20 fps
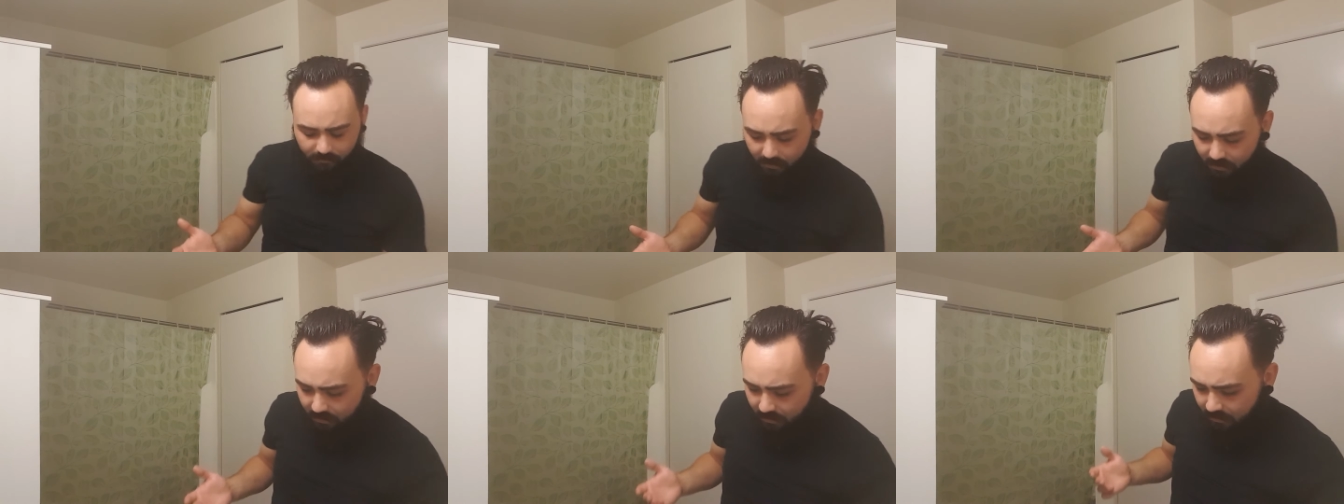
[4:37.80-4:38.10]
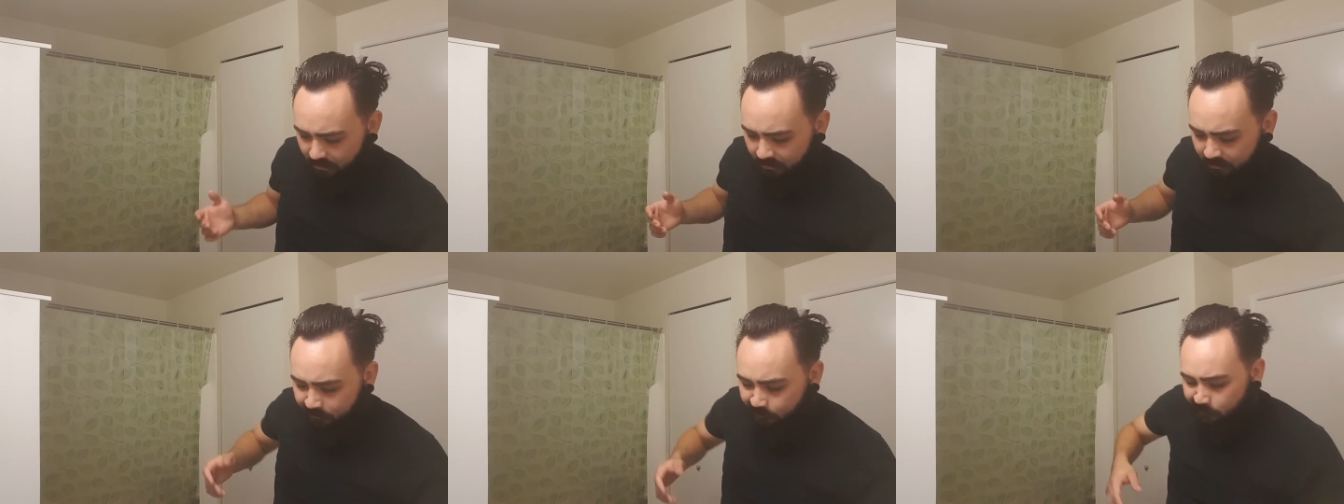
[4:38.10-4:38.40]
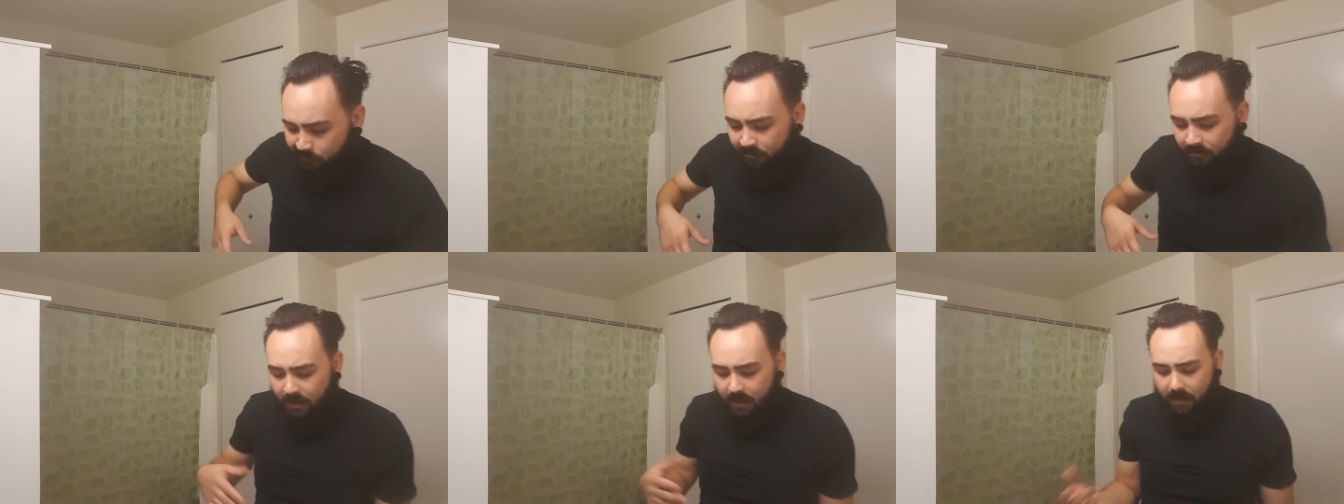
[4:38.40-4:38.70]
a
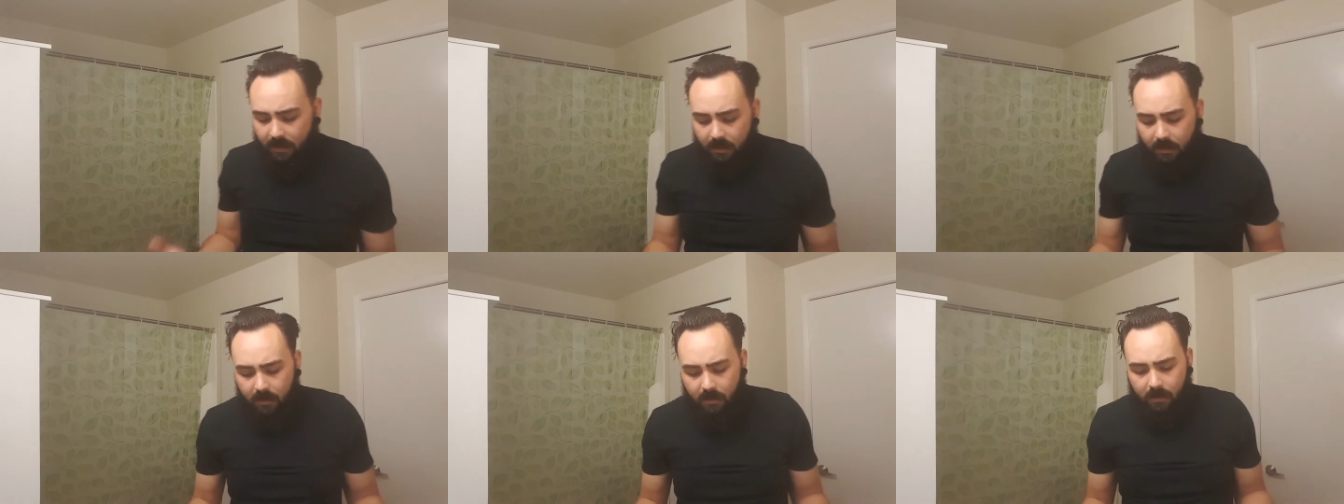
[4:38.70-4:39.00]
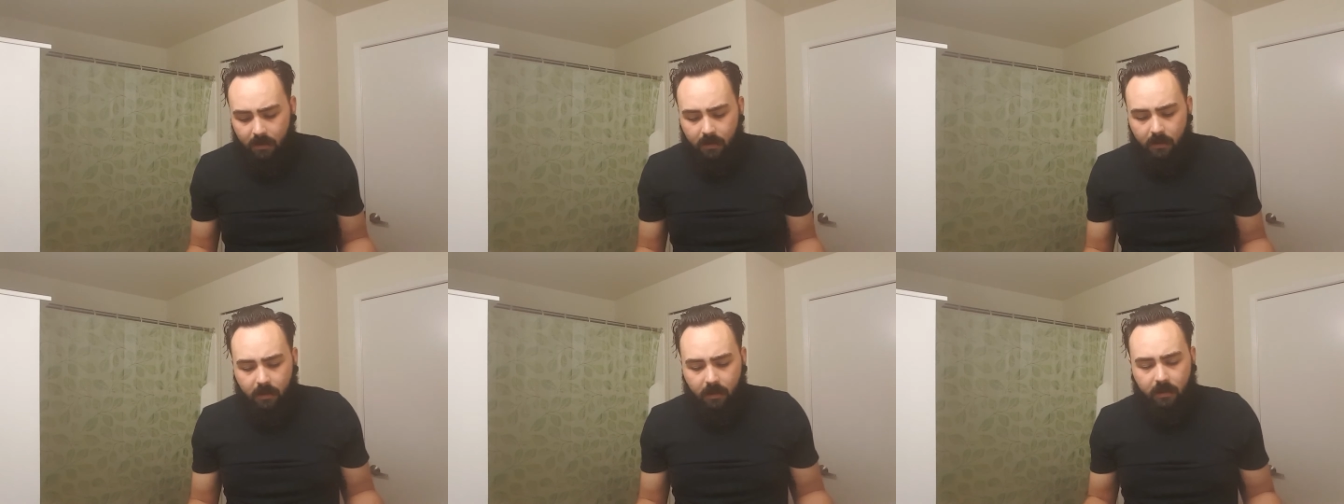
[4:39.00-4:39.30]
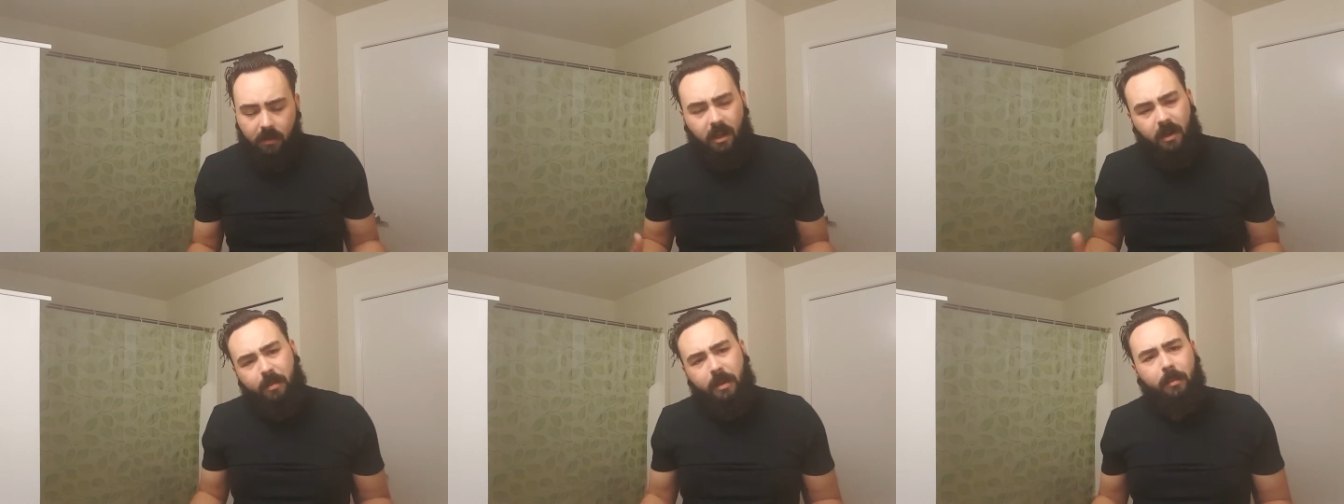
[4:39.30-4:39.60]

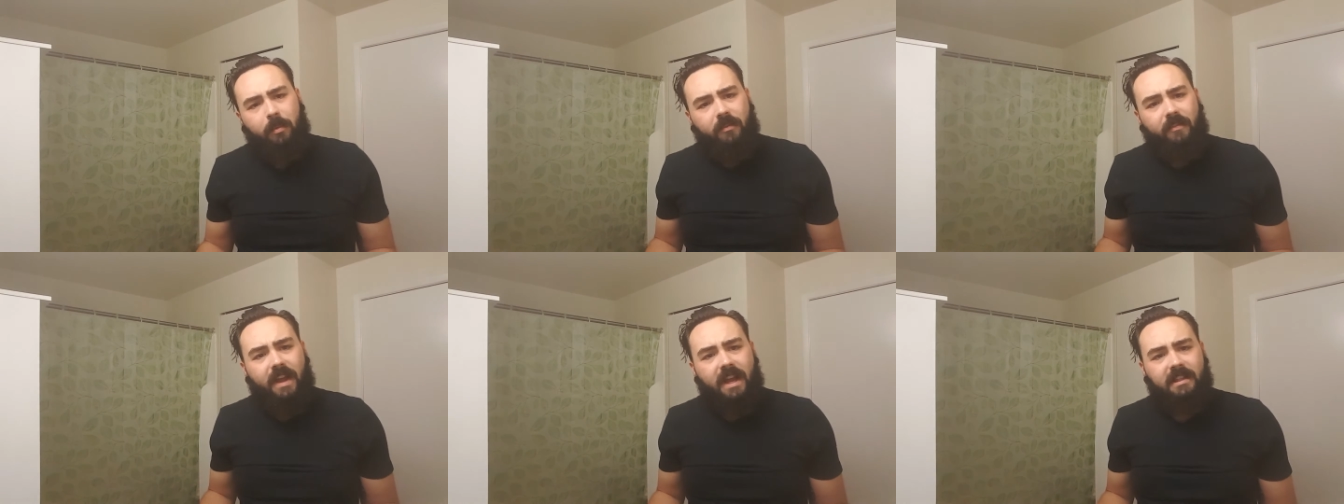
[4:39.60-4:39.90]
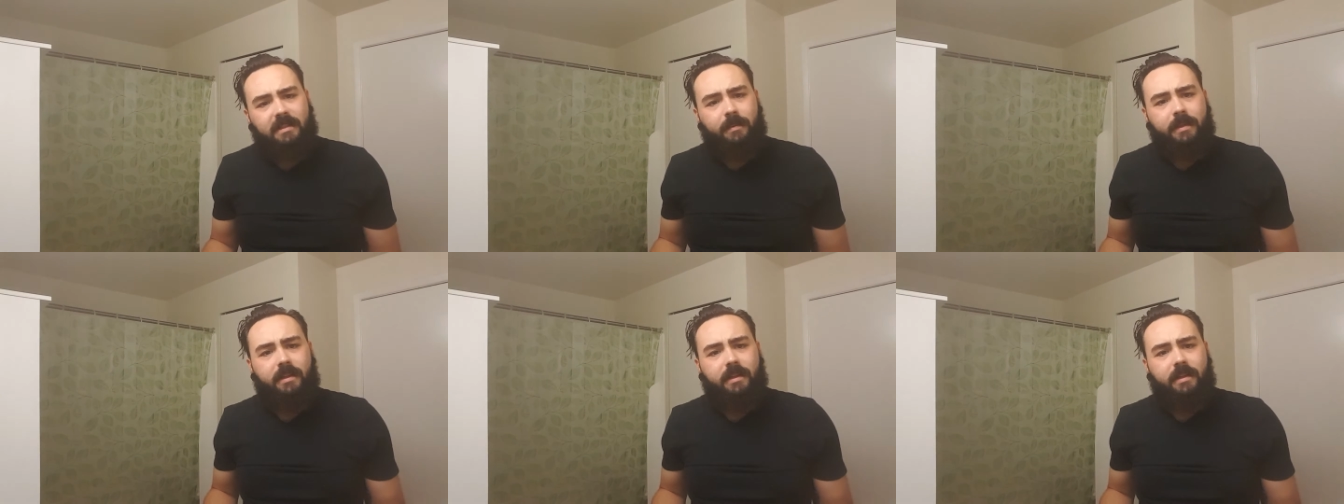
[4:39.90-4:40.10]
lot of people have asked